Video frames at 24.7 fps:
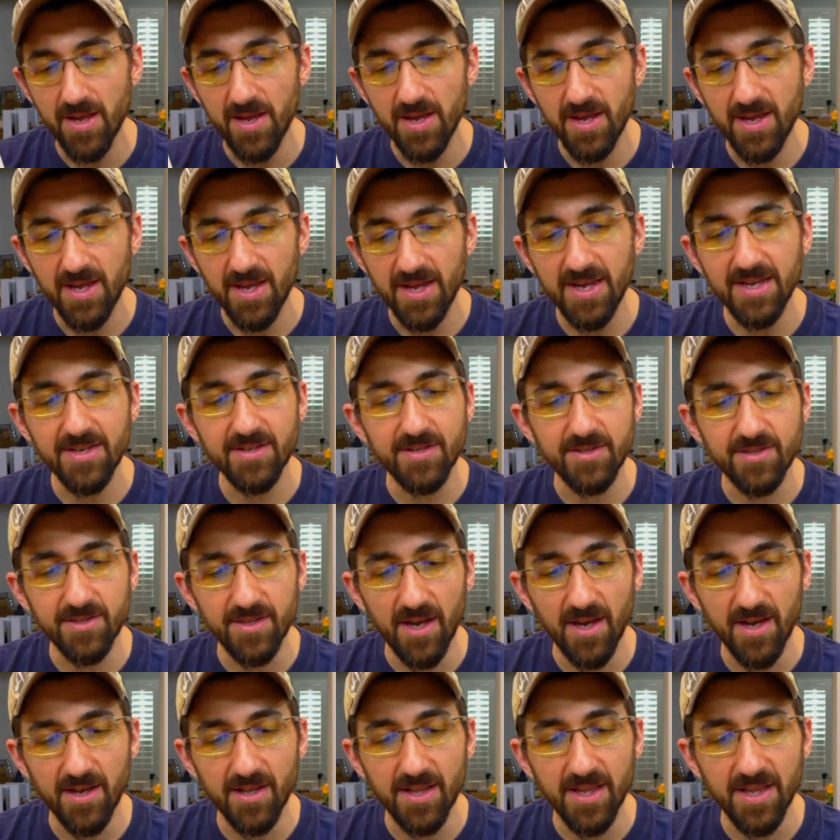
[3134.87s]
His
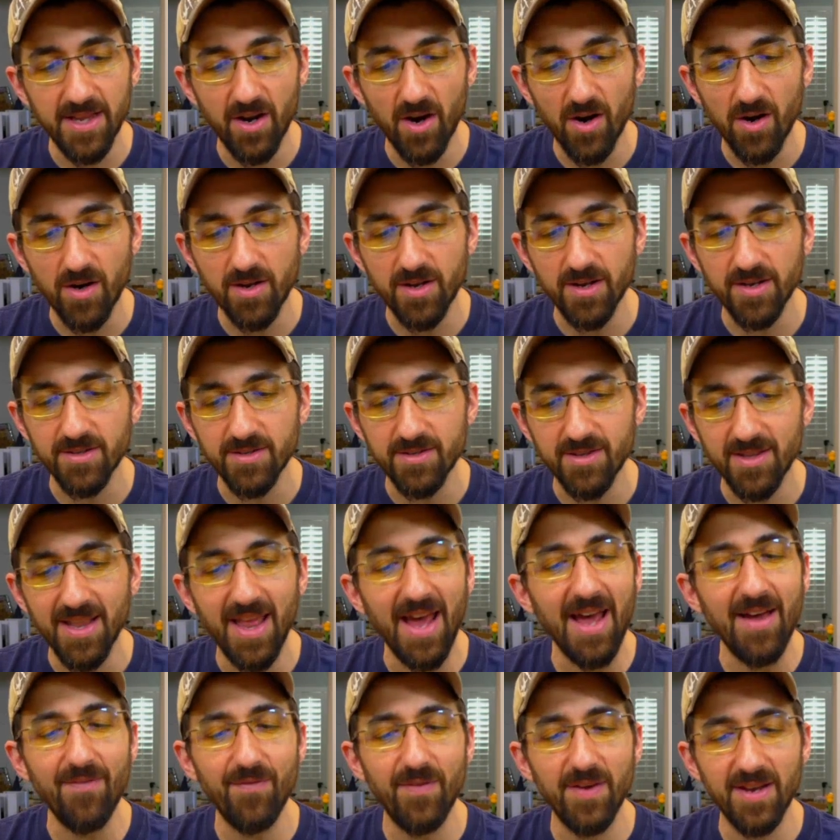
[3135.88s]
son Learchus,
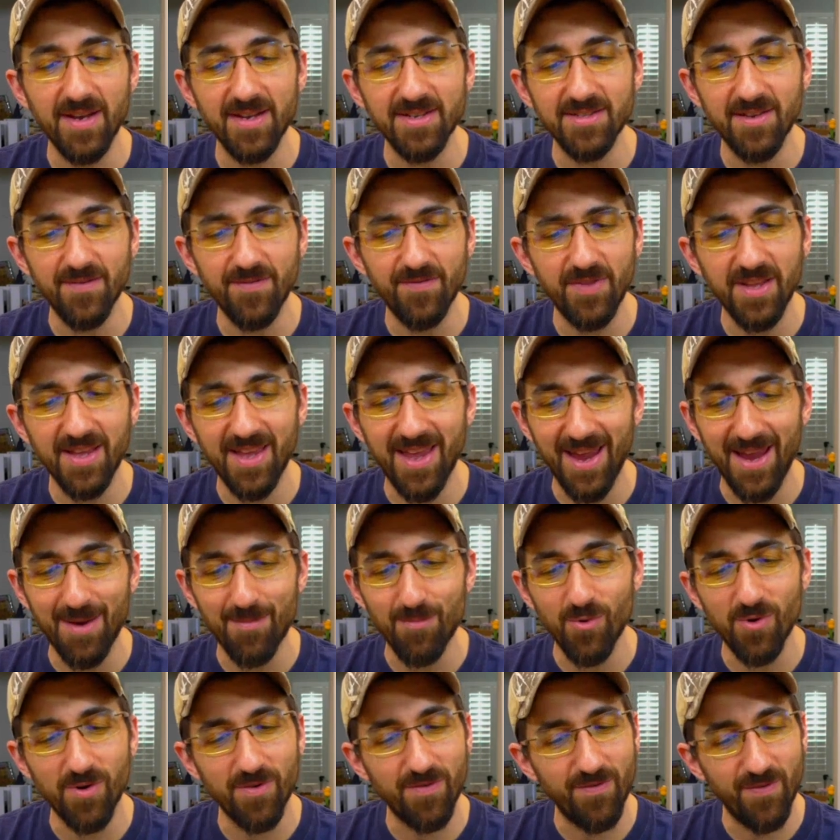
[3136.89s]
laughing as if the game
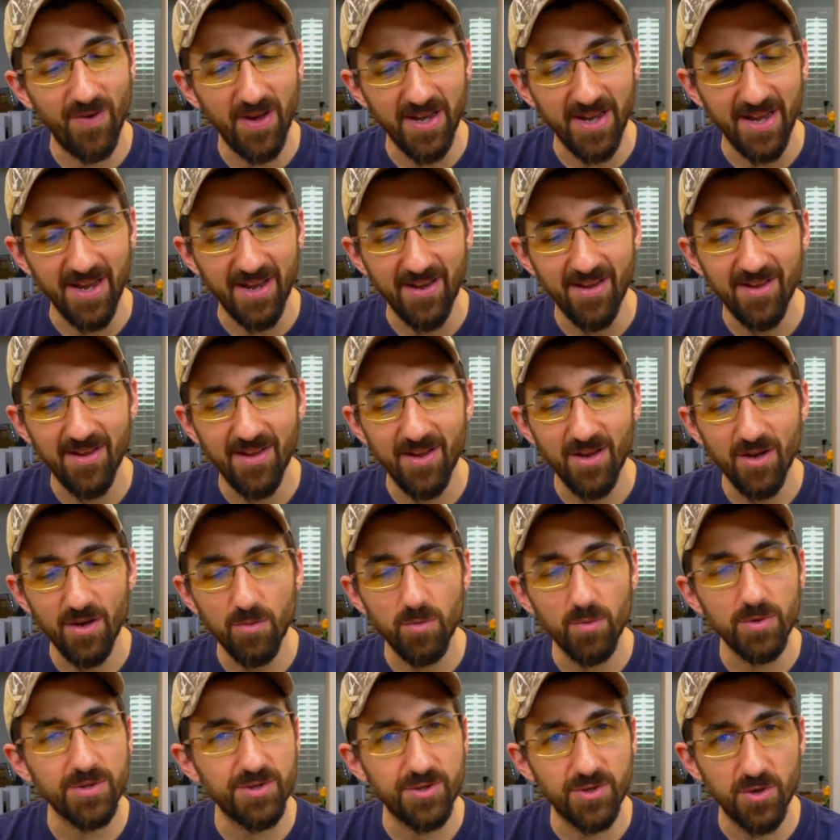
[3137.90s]
were funny,
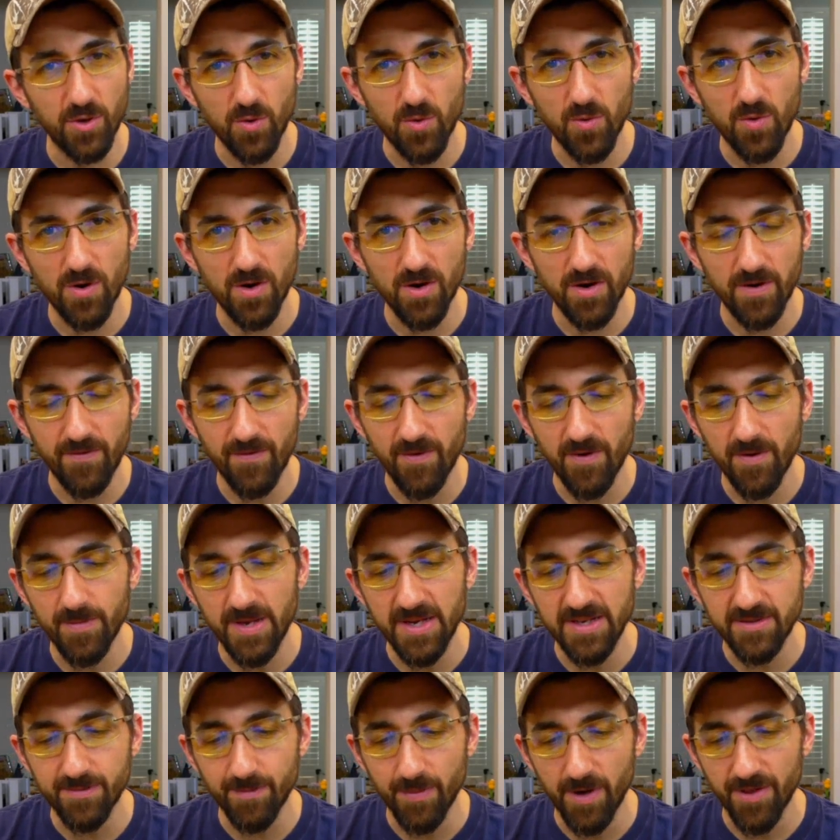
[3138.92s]
was torn from
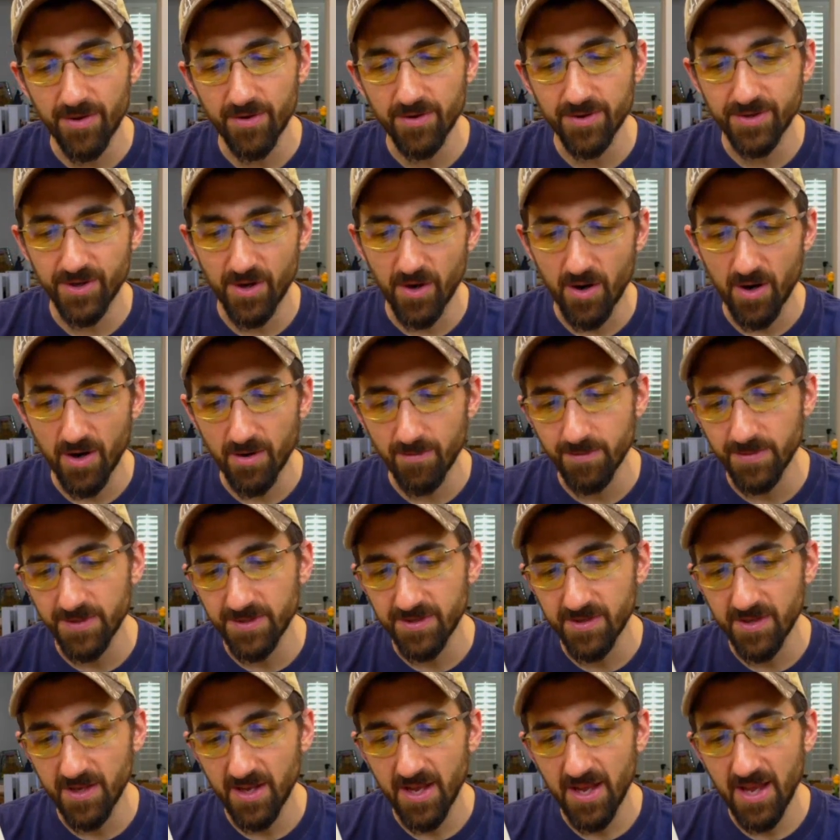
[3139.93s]
his mother's arms.
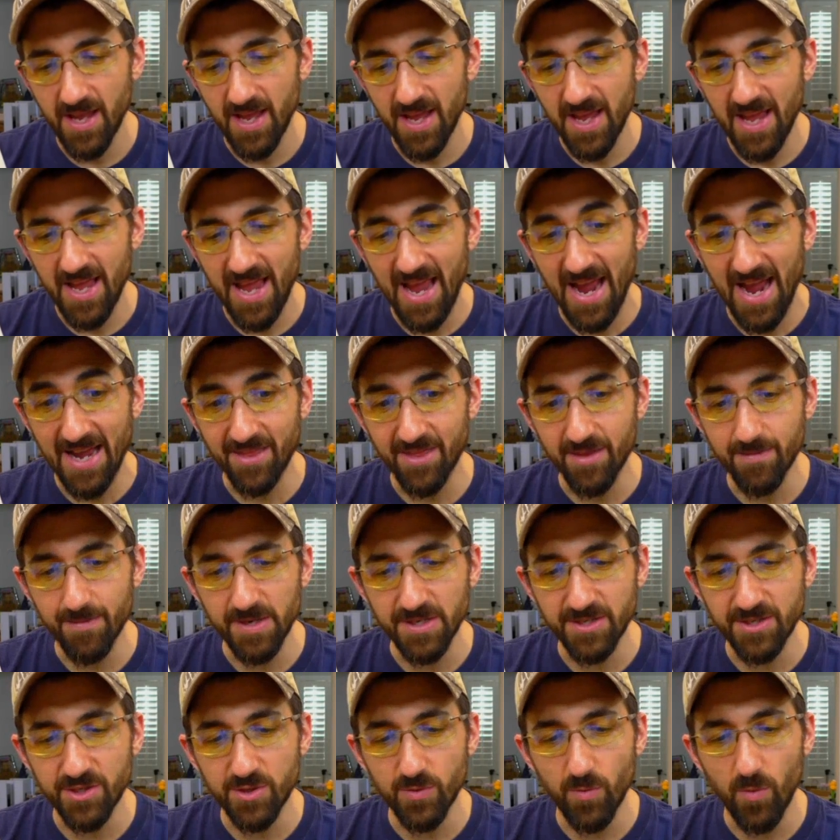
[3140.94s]
Athamas
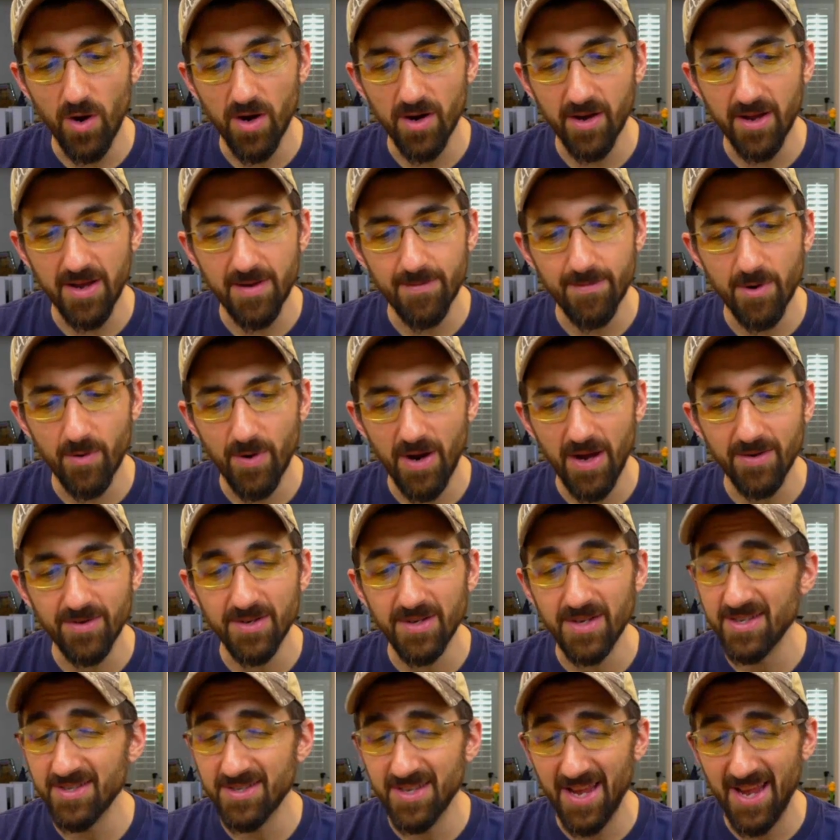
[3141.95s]
swung him around
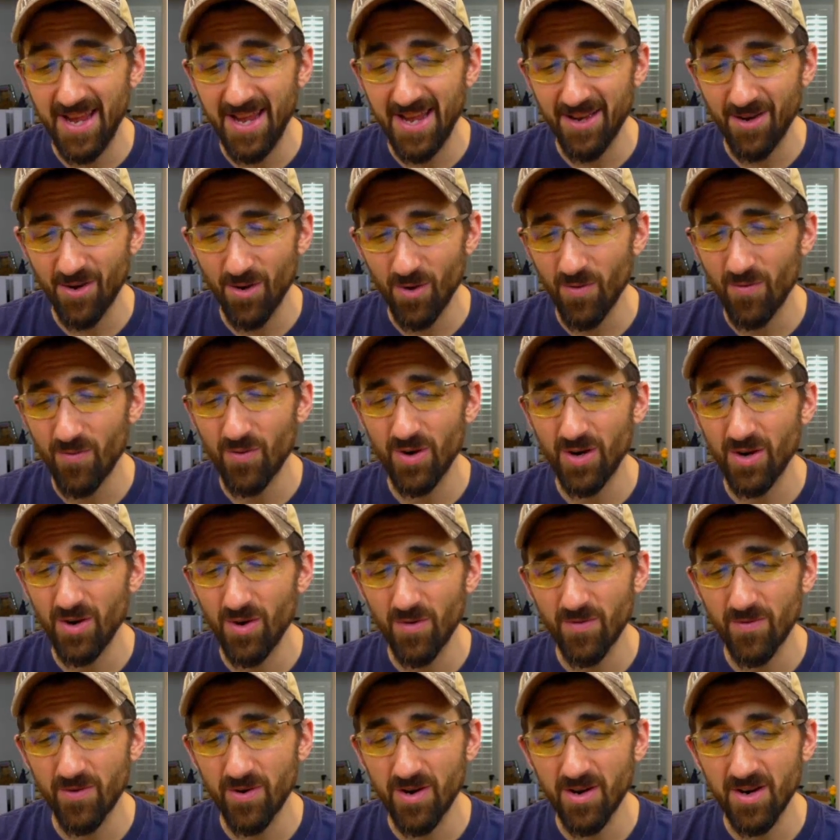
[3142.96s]
his head over and
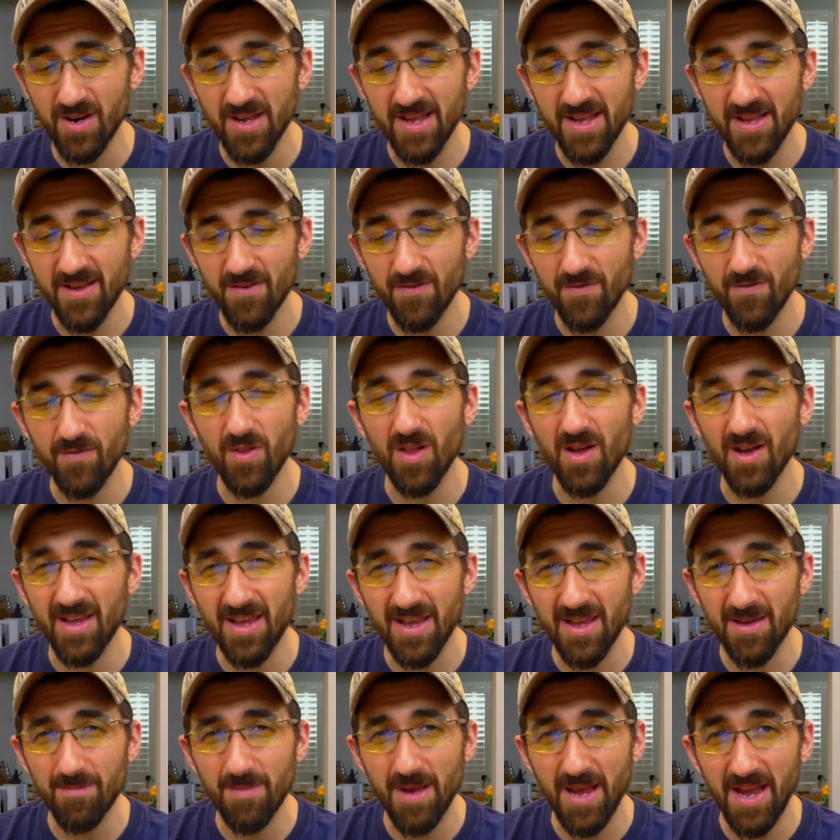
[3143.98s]
over, flung
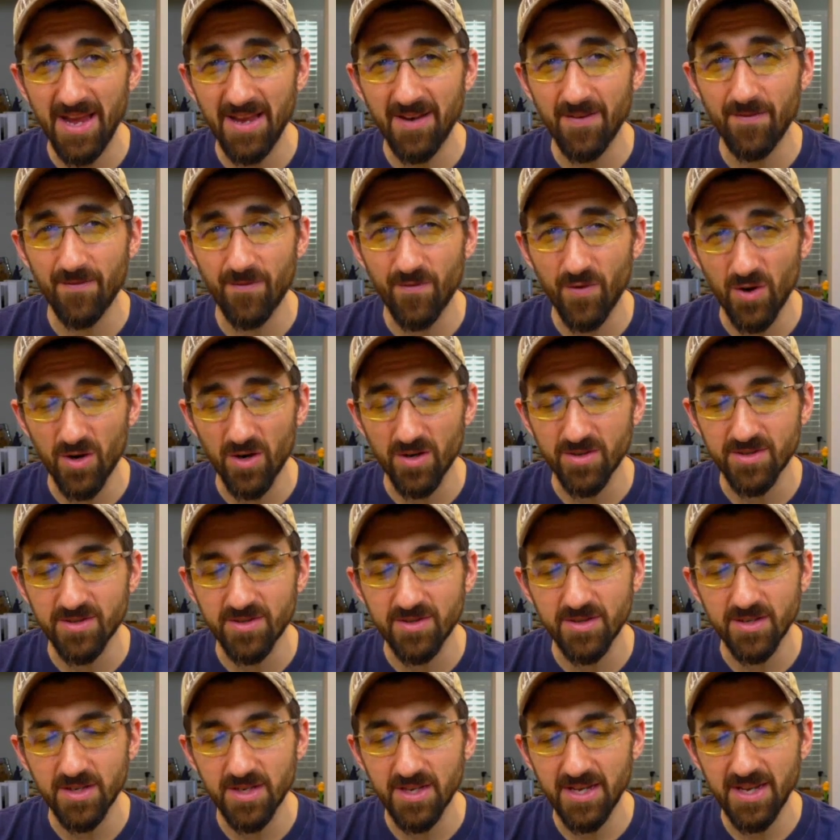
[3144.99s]
him head first
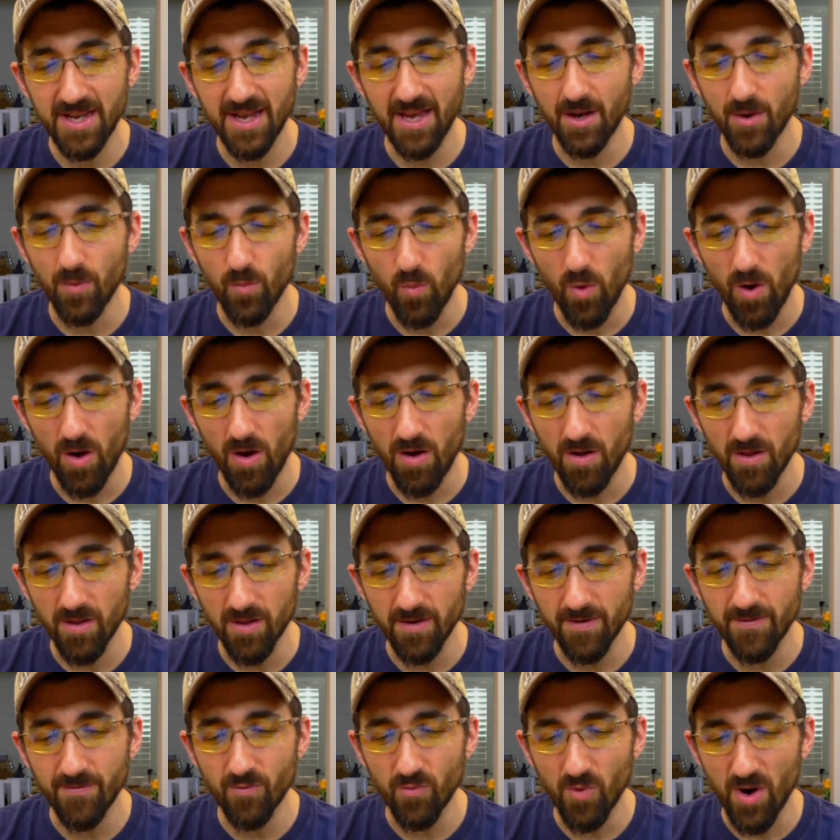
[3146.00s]
at a wall
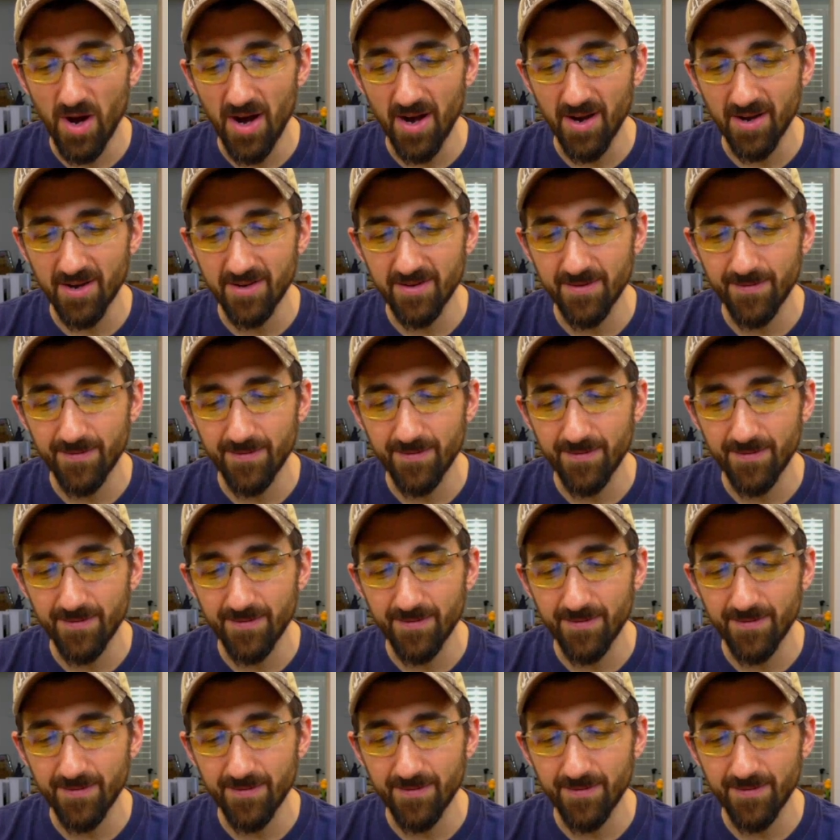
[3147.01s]
of rock.